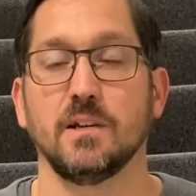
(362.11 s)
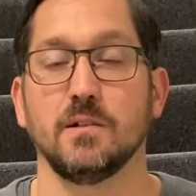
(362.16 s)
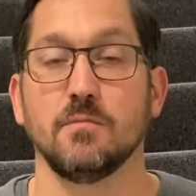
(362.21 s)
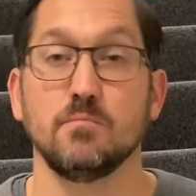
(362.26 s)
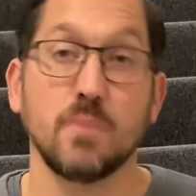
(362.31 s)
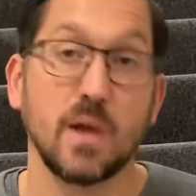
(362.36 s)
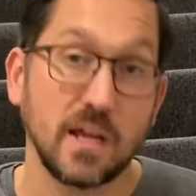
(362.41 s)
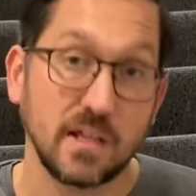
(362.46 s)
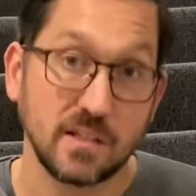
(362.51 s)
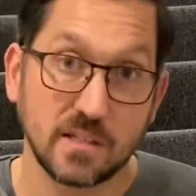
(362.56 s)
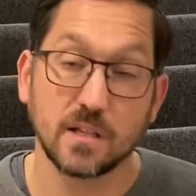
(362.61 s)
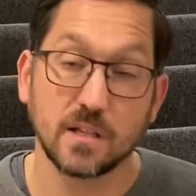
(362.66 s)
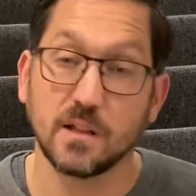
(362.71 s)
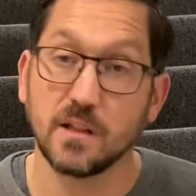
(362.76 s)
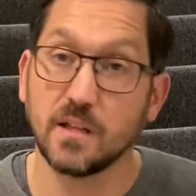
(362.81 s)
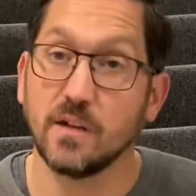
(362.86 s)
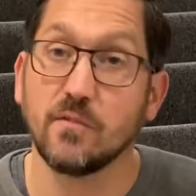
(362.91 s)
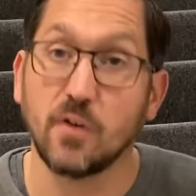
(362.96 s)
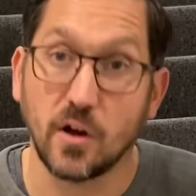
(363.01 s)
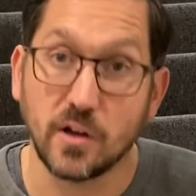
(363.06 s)
made
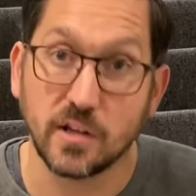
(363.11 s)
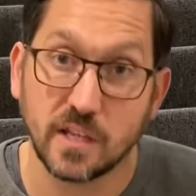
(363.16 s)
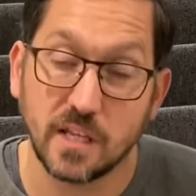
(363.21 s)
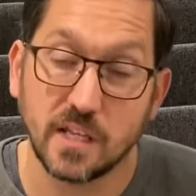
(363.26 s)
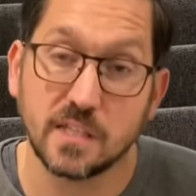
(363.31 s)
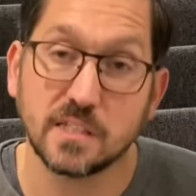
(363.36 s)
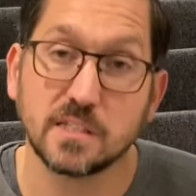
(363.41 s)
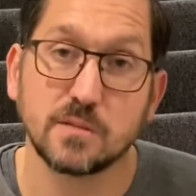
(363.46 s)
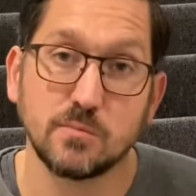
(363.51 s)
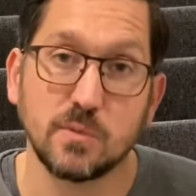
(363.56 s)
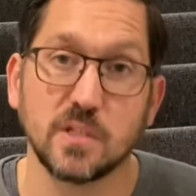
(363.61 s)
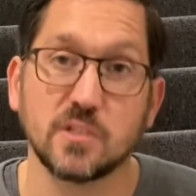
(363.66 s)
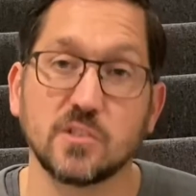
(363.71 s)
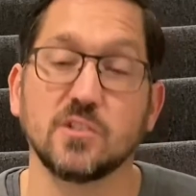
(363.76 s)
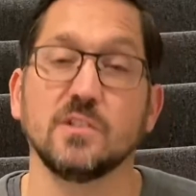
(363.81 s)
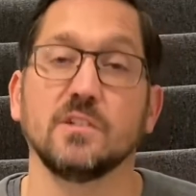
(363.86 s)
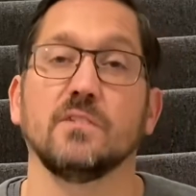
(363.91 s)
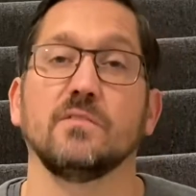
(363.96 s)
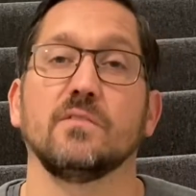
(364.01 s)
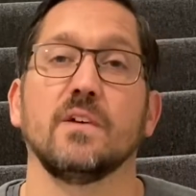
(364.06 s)
live on His
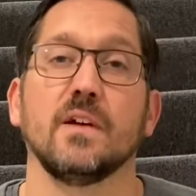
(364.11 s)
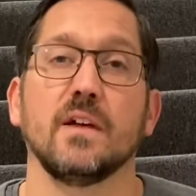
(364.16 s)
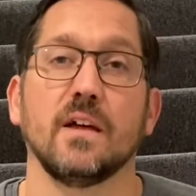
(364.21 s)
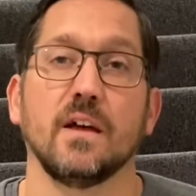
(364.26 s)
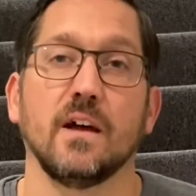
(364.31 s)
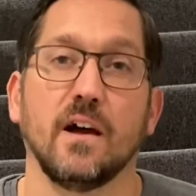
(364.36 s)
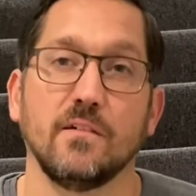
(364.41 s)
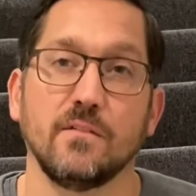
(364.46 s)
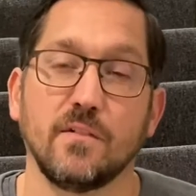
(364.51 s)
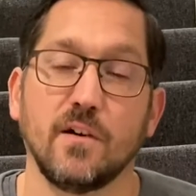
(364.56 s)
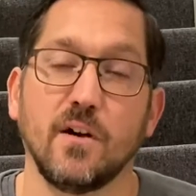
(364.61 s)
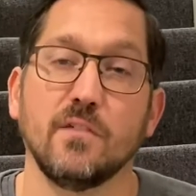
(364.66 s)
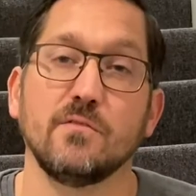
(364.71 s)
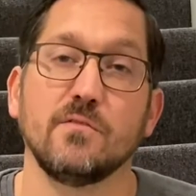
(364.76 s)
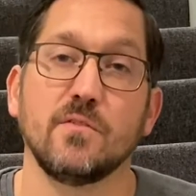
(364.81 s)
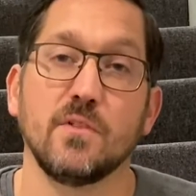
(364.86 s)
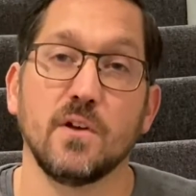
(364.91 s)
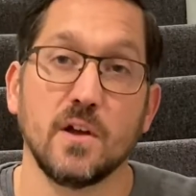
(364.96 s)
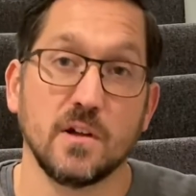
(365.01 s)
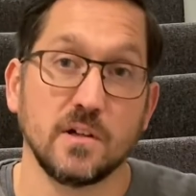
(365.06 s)
mission
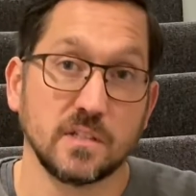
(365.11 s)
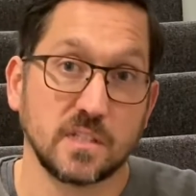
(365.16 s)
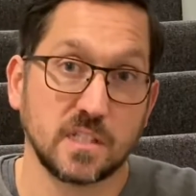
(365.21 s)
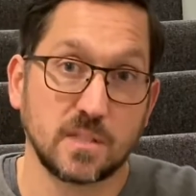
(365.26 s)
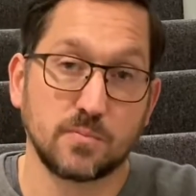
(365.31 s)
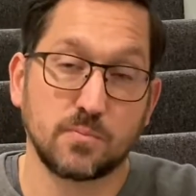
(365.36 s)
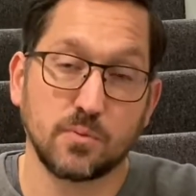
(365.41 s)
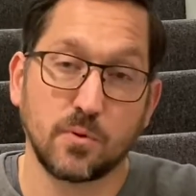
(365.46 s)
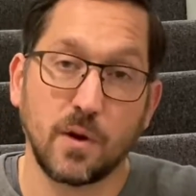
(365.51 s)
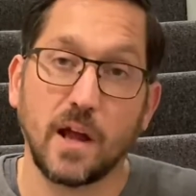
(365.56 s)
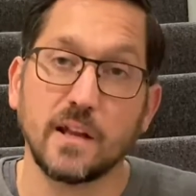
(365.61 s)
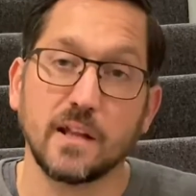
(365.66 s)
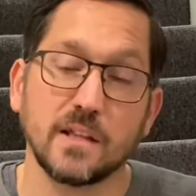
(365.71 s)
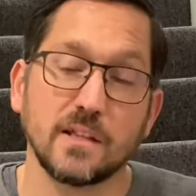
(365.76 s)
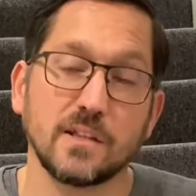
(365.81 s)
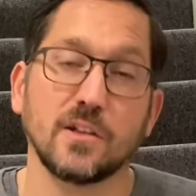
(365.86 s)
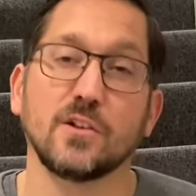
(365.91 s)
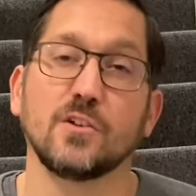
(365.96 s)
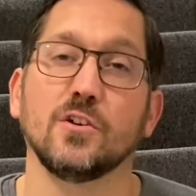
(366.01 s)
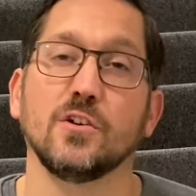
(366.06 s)
of
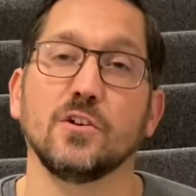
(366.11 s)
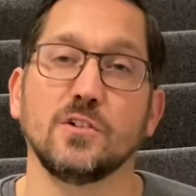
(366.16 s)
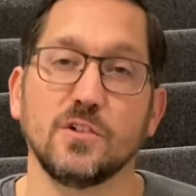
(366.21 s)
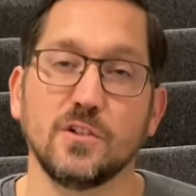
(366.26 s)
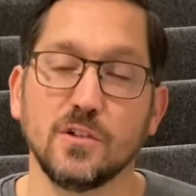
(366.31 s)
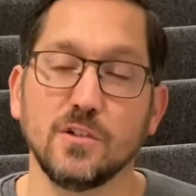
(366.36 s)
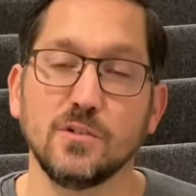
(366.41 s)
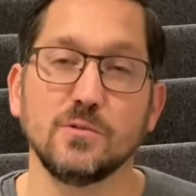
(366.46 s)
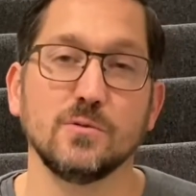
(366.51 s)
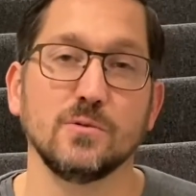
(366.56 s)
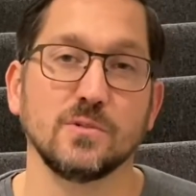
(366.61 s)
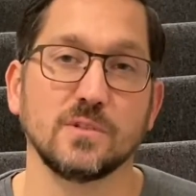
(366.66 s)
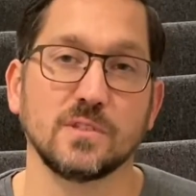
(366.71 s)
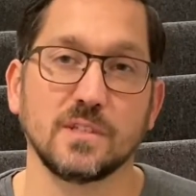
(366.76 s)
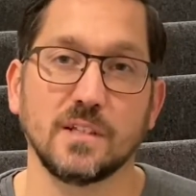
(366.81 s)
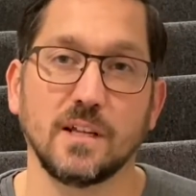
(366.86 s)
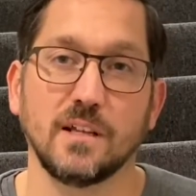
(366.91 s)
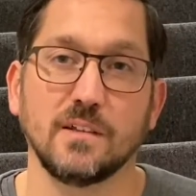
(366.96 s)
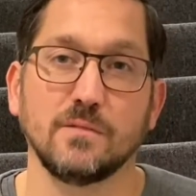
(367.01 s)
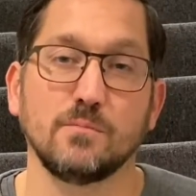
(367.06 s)
spreading the good news
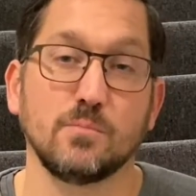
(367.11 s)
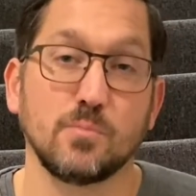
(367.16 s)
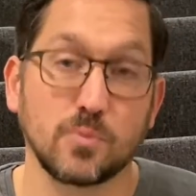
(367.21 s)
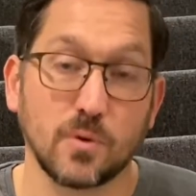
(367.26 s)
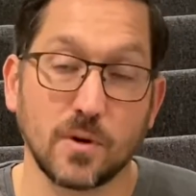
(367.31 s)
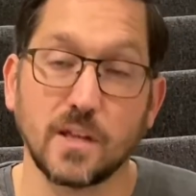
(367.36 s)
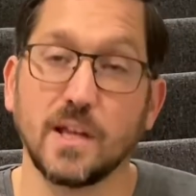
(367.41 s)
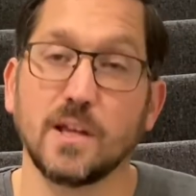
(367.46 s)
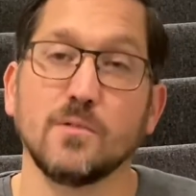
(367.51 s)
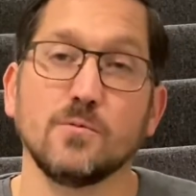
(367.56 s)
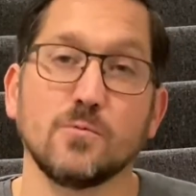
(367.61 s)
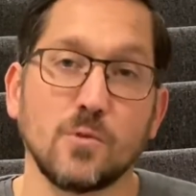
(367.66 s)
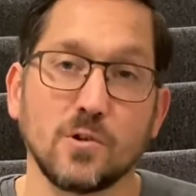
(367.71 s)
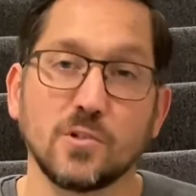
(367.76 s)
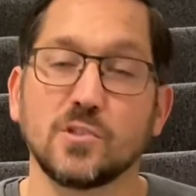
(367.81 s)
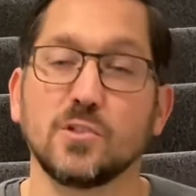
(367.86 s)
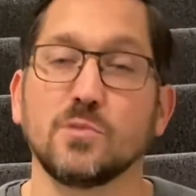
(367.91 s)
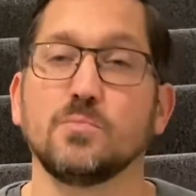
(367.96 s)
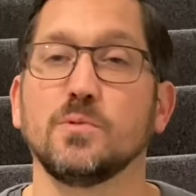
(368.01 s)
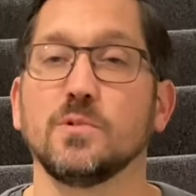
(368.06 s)
and bringing
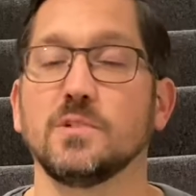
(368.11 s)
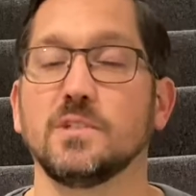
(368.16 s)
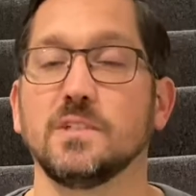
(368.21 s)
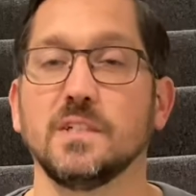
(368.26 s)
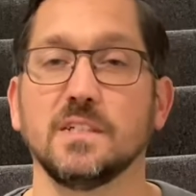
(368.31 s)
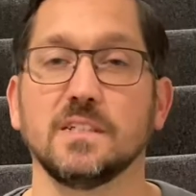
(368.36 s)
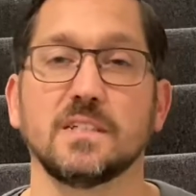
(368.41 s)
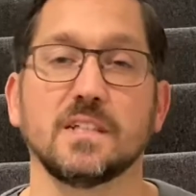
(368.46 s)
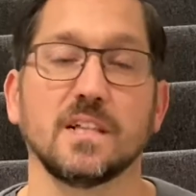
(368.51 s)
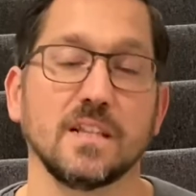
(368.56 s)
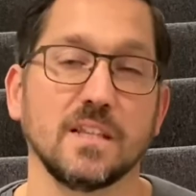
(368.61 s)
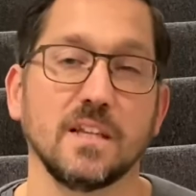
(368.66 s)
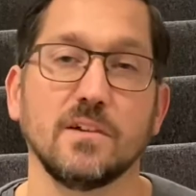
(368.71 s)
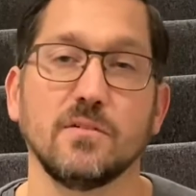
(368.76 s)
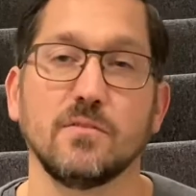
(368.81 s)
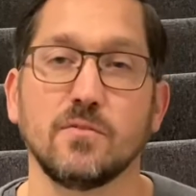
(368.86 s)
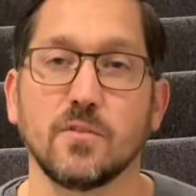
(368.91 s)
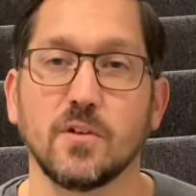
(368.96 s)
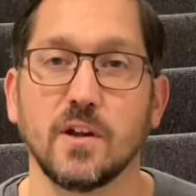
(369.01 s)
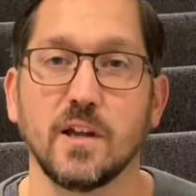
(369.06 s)
worshipers in to
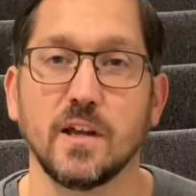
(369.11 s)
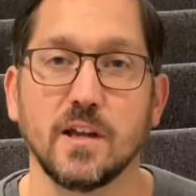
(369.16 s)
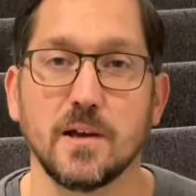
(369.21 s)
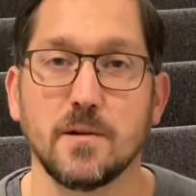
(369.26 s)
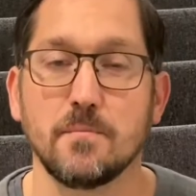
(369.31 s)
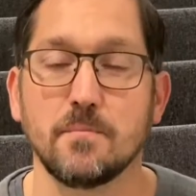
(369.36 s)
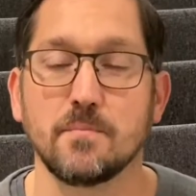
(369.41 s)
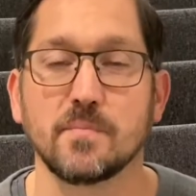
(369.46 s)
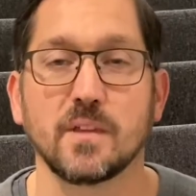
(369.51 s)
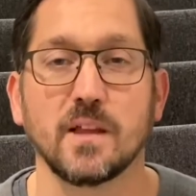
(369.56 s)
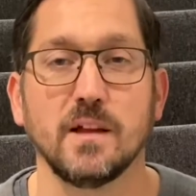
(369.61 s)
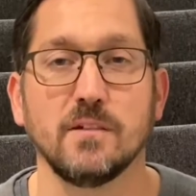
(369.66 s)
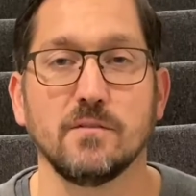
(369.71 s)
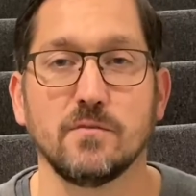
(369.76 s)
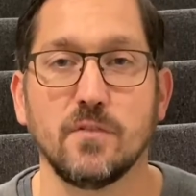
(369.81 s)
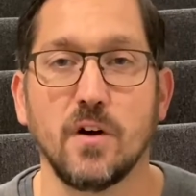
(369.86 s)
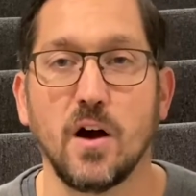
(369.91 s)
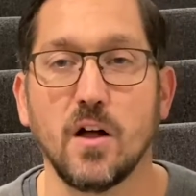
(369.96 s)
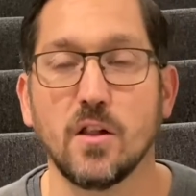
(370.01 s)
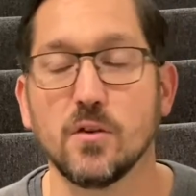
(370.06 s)
live for Him and
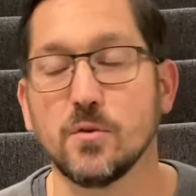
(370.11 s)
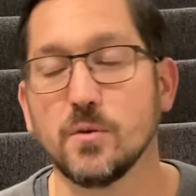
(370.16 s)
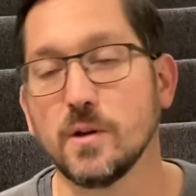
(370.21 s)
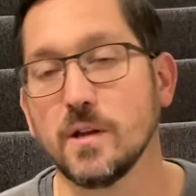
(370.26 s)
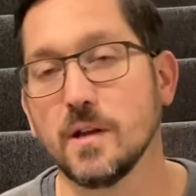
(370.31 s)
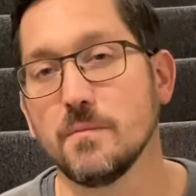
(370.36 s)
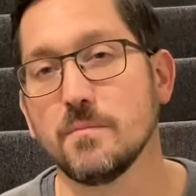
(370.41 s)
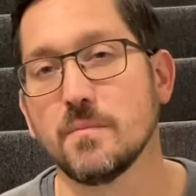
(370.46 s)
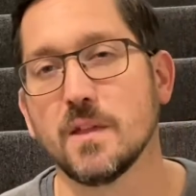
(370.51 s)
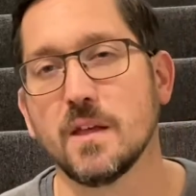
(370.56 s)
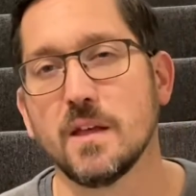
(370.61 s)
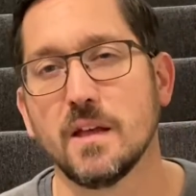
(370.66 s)
follow Him.